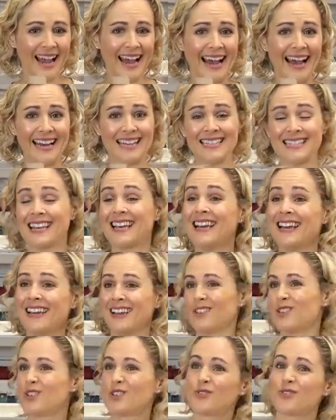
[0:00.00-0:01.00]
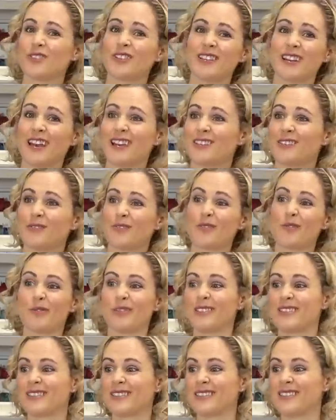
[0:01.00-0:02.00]
And it's just really nice if
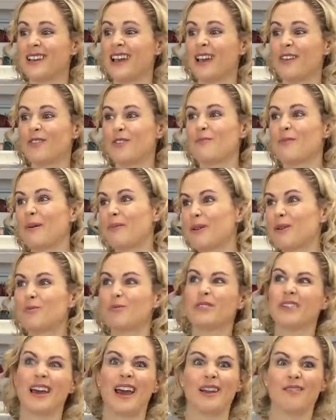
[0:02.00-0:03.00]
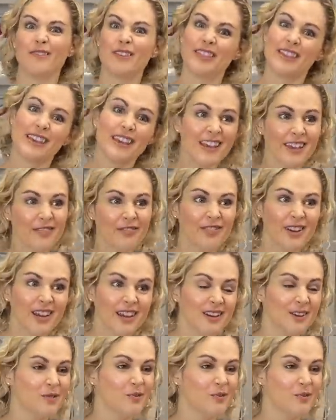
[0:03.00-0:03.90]
you're maybe going out in the evening,